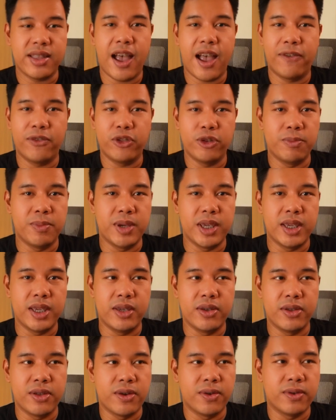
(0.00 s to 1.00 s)
have to
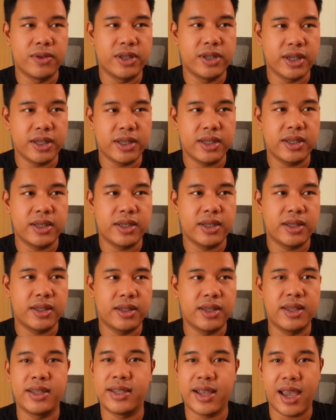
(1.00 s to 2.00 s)
be,
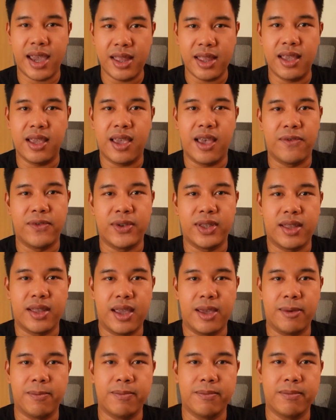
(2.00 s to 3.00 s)
just designing every
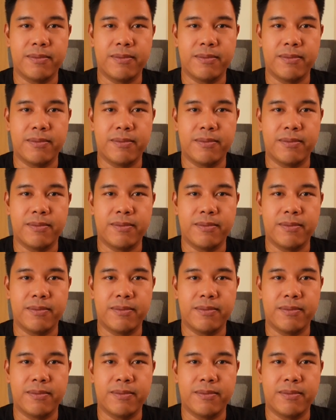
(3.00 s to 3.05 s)
time.